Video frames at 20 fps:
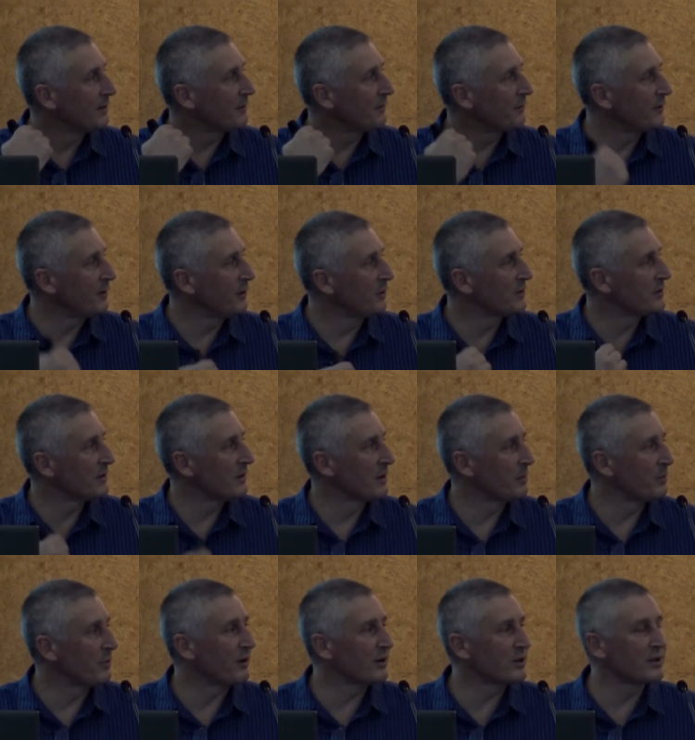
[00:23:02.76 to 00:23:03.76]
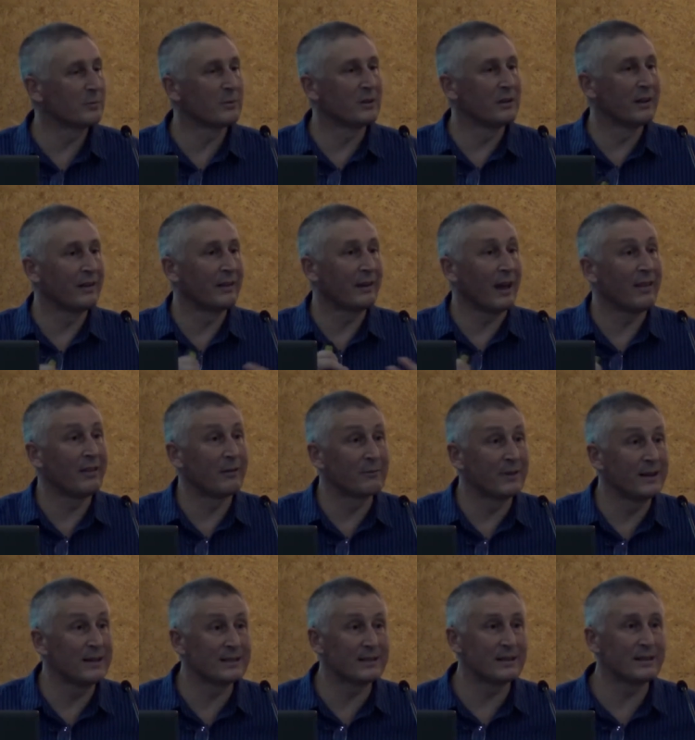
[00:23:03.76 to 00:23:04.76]
to focus on the proximal and the
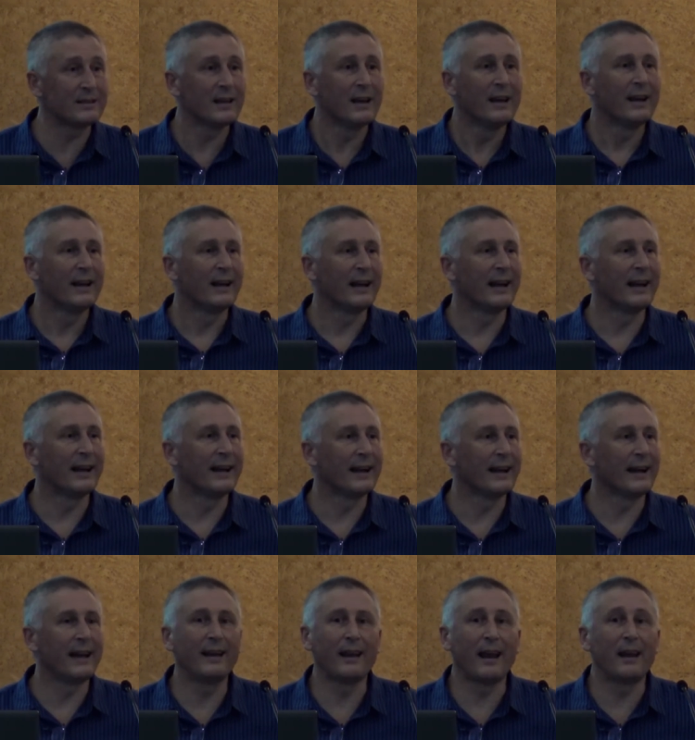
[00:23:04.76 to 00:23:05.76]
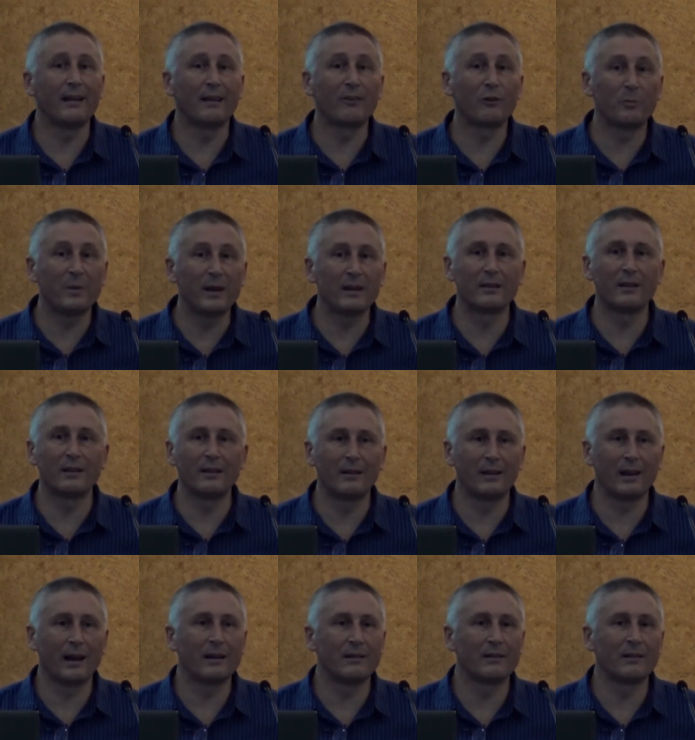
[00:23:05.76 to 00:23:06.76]
recent and expect that
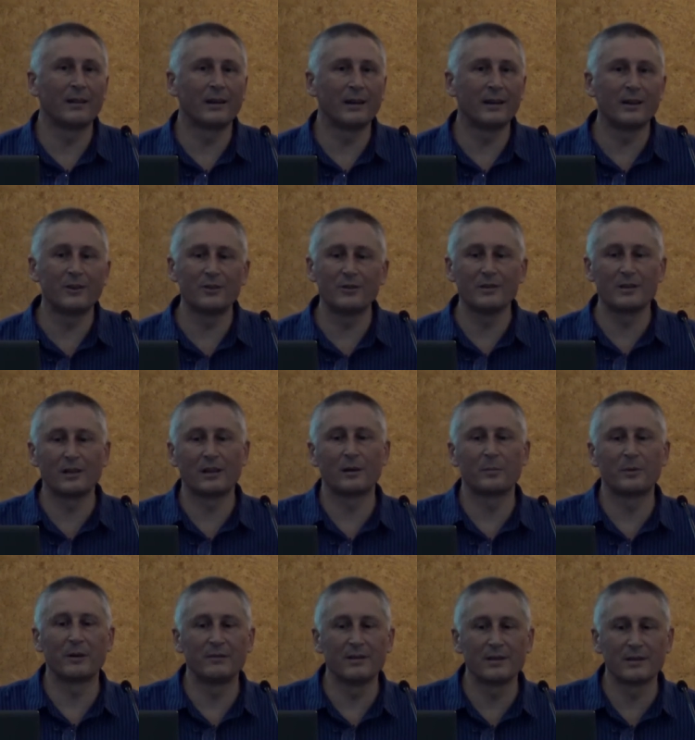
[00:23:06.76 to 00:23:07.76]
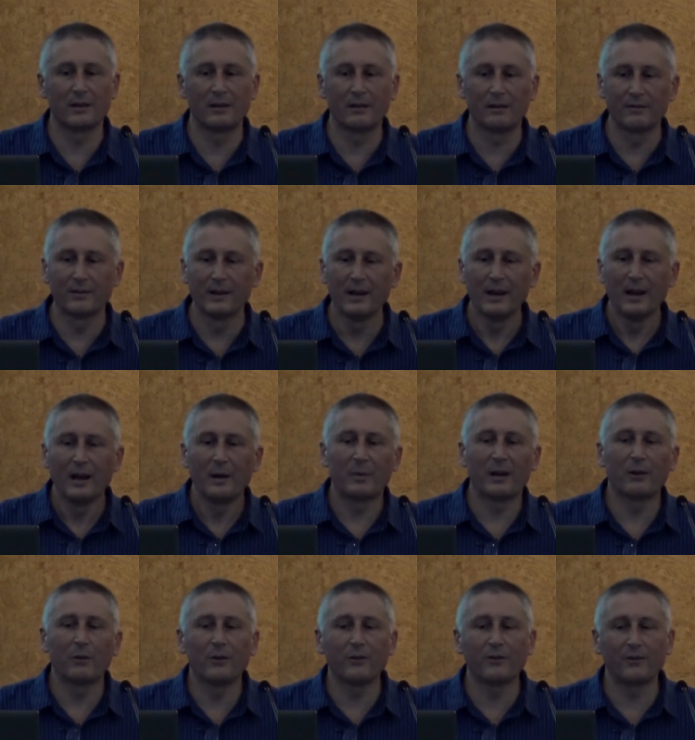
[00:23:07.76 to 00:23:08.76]
the underlying issues are going to be resolved.
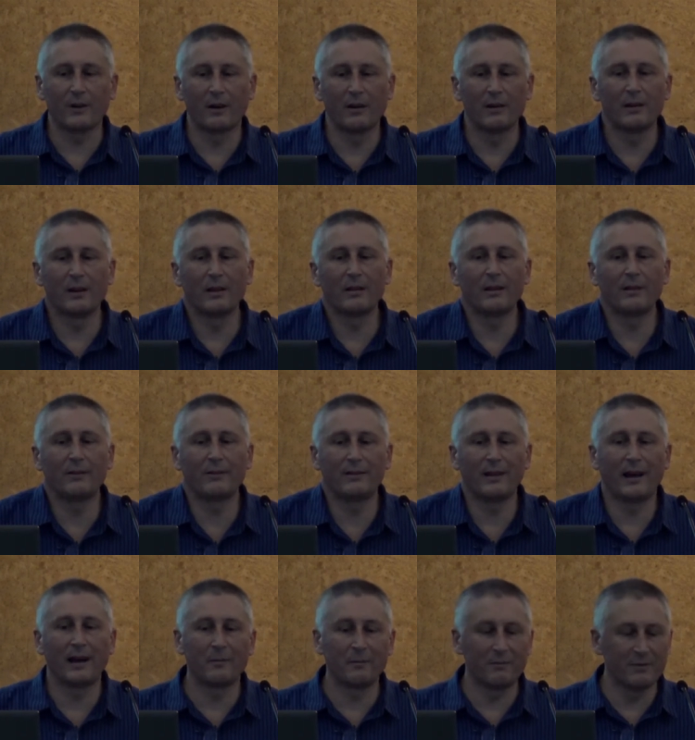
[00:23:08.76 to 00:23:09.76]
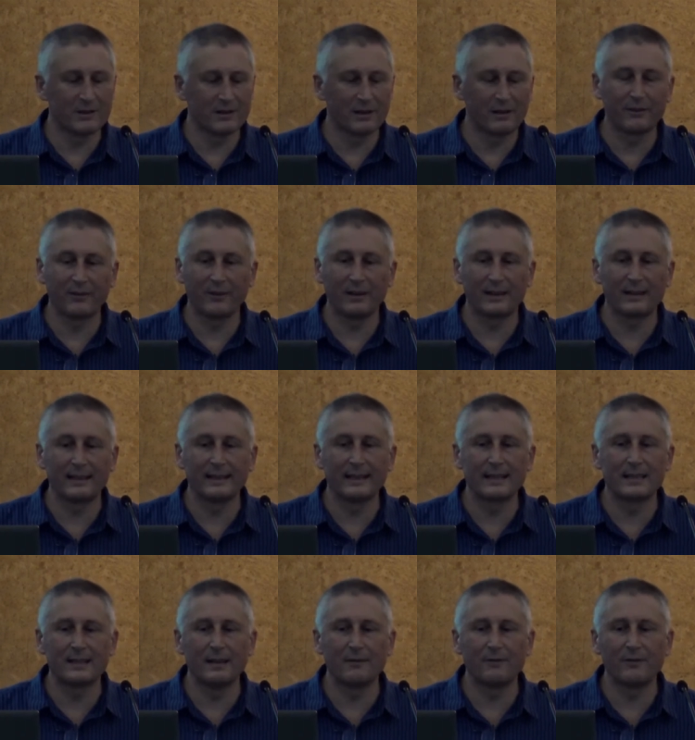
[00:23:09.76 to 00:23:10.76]
But also that this results in
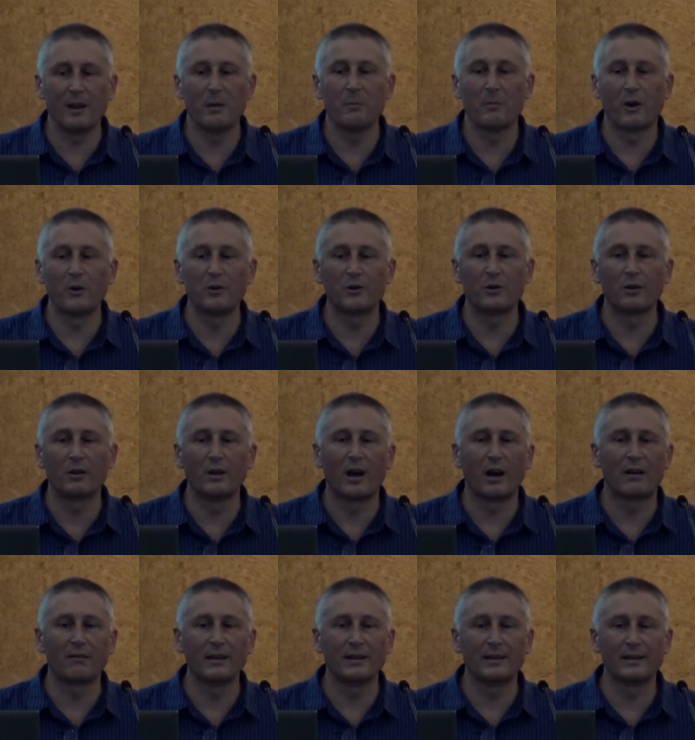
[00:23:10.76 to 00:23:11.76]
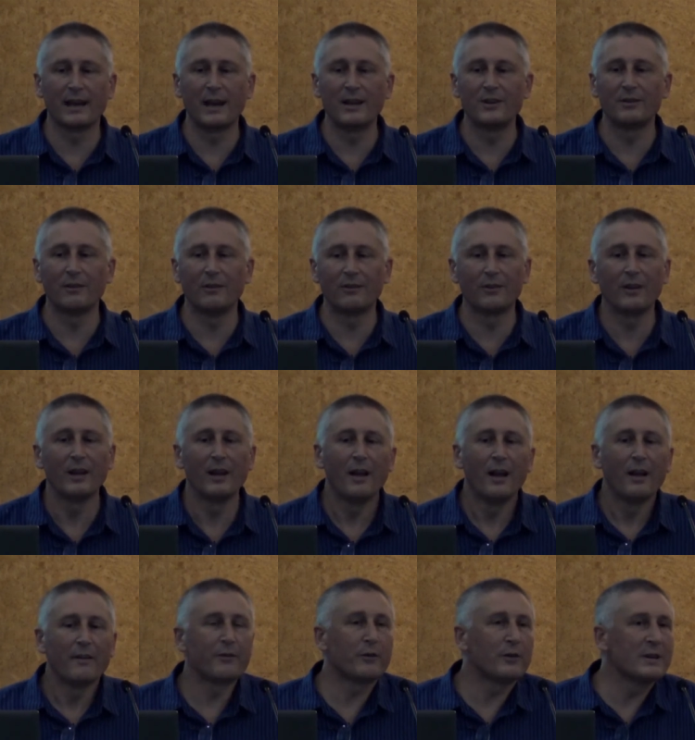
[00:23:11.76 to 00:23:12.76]
collective emotional orientations.
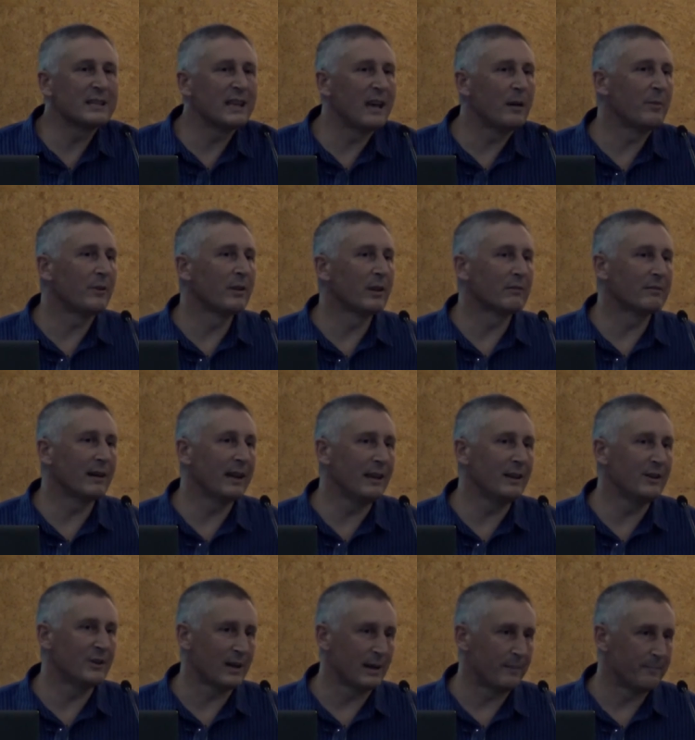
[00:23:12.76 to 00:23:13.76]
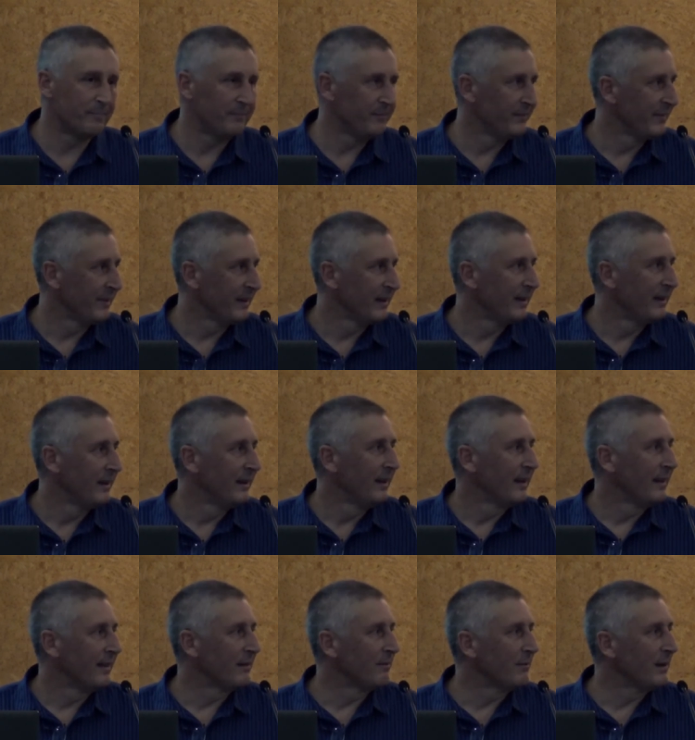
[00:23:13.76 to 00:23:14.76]
For example, the Rohingya.
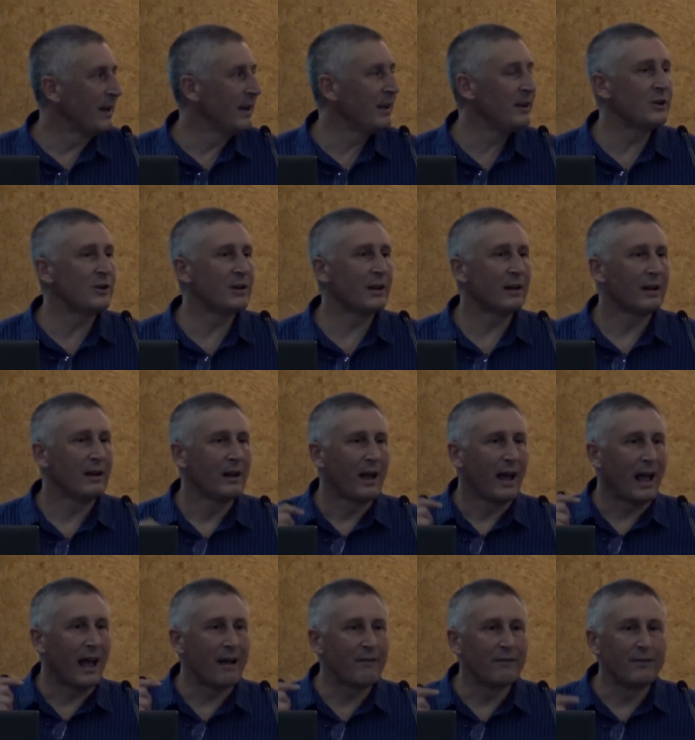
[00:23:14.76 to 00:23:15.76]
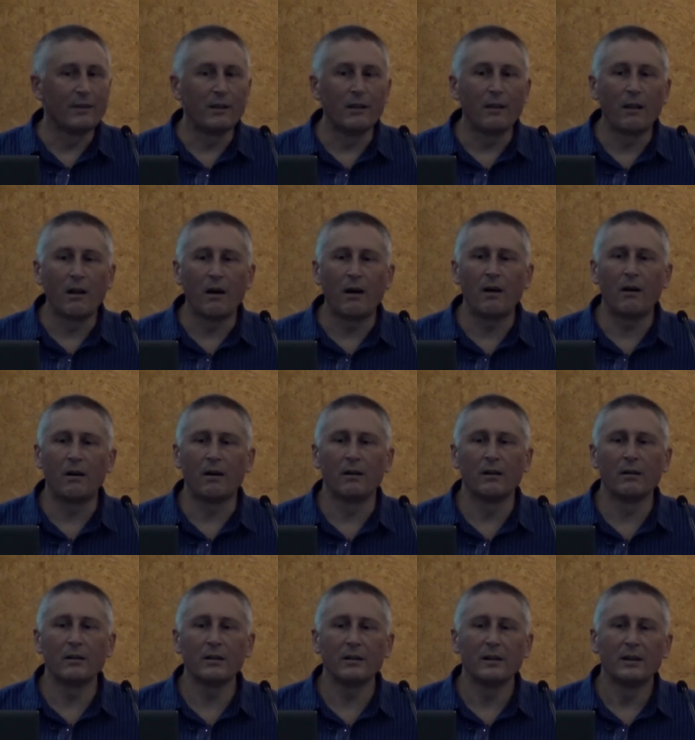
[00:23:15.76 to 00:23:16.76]
The Rohingya have
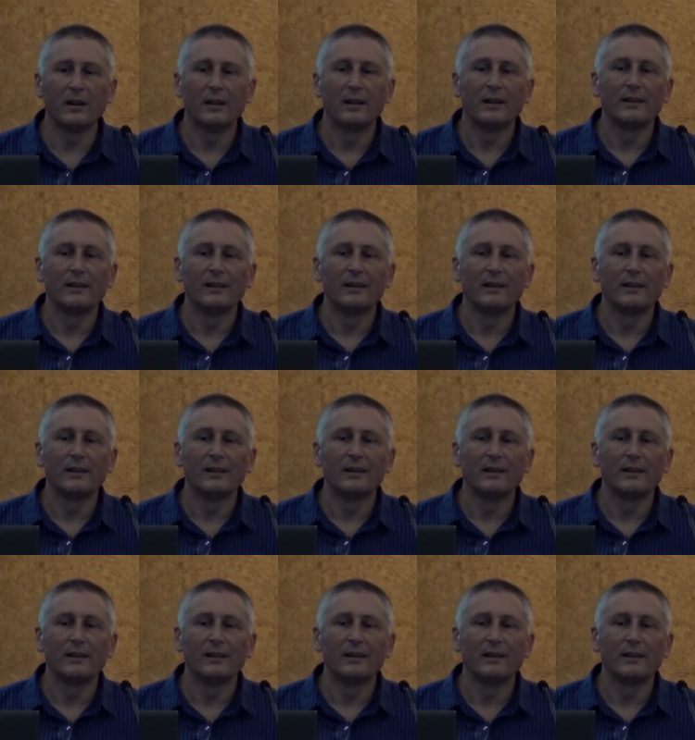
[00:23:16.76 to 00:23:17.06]
long